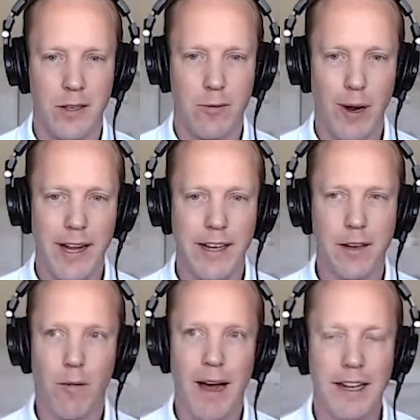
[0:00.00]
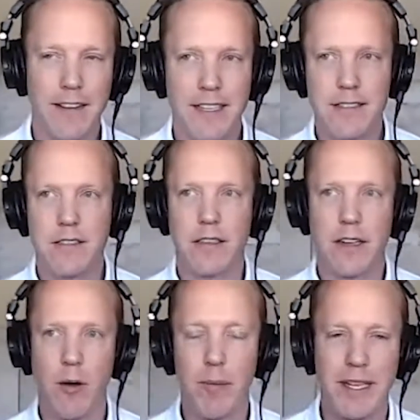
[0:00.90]
Right. And a lot of these
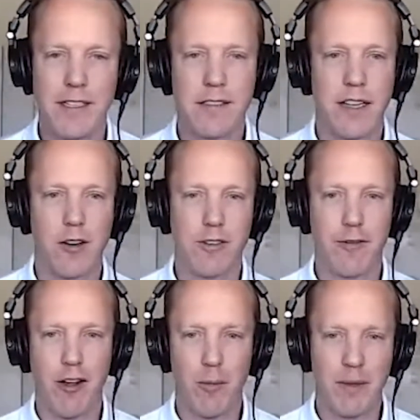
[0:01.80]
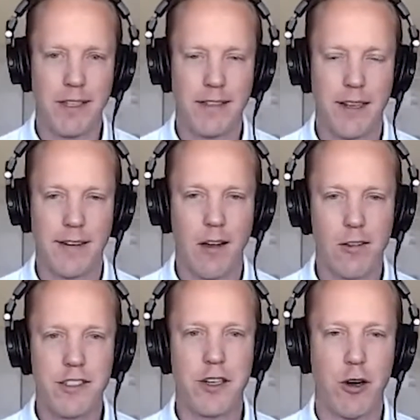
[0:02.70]
companies that are developing the
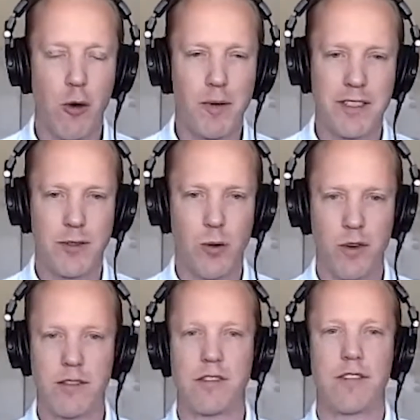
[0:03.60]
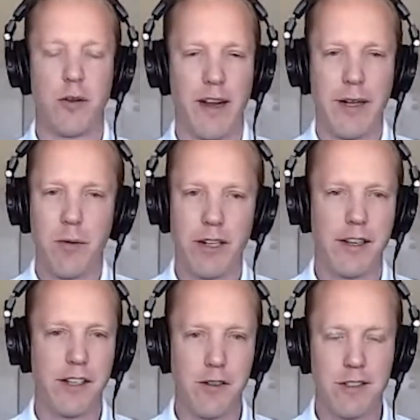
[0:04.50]
technology are open source, so anyone
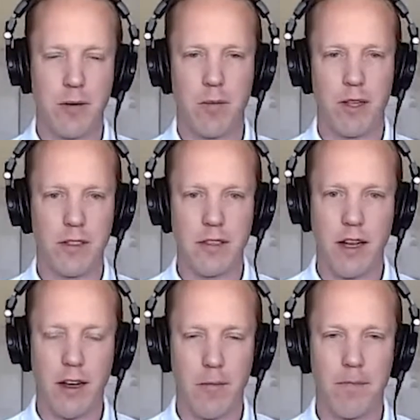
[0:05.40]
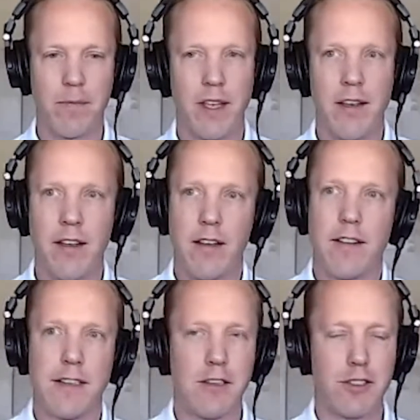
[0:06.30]
can use them. And
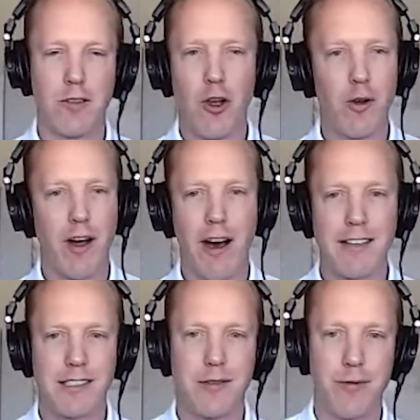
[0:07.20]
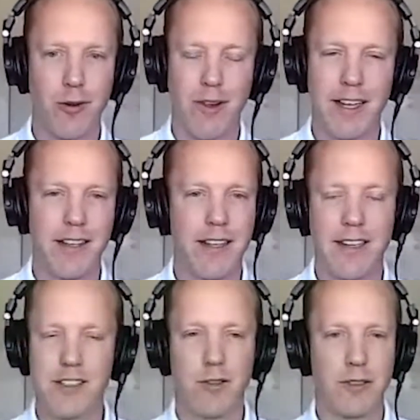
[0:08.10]
there's a low cost for like
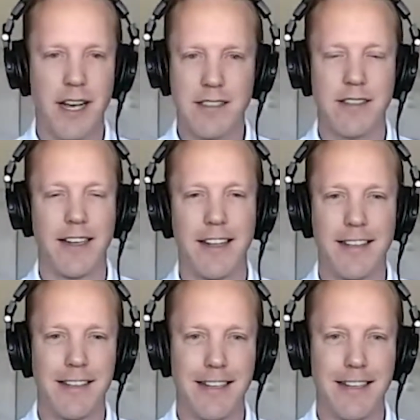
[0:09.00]
initial testing.